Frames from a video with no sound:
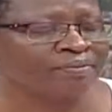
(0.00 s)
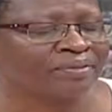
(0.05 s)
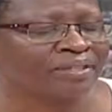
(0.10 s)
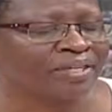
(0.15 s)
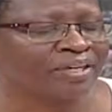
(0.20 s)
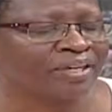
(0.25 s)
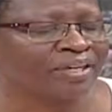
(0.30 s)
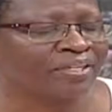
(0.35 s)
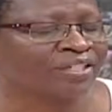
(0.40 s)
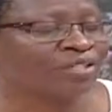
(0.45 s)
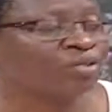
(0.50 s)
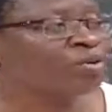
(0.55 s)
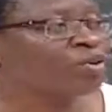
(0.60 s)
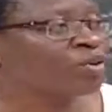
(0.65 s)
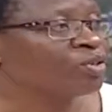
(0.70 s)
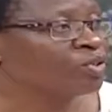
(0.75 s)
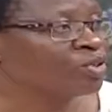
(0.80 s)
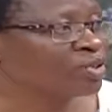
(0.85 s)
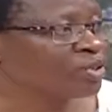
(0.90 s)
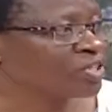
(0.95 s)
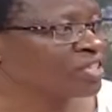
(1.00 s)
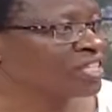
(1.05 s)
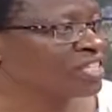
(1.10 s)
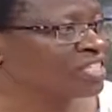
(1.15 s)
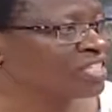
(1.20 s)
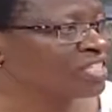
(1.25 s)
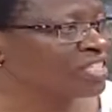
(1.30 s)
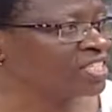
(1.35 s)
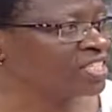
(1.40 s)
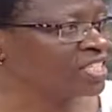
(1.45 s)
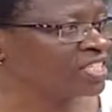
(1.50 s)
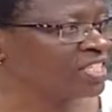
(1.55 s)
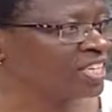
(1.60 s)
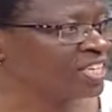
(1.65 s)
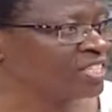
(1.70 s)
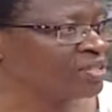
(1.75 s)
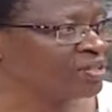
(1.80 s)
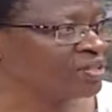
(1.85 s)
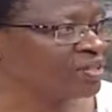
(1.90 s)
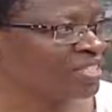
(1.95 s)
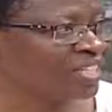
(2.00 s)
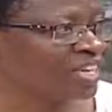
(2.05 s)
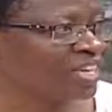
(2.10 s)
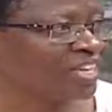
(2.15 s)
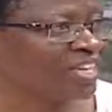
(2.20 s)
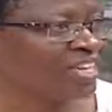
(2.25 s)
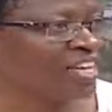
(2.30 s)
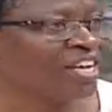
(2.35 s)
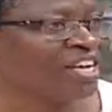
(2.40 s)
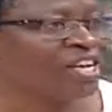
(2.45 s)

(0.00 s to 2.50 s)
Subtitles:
control the diseases, as you say.